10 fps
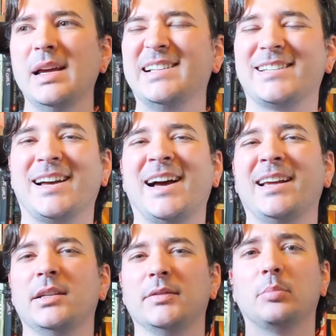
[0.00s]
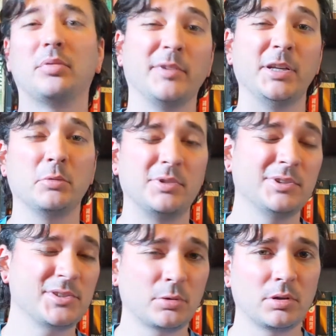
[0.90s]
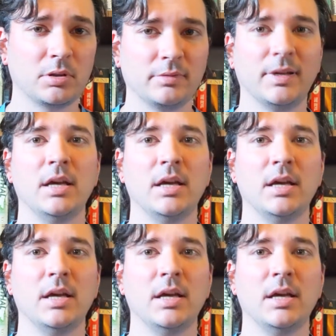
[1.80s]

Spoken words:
It's kind of a prequel, sort of,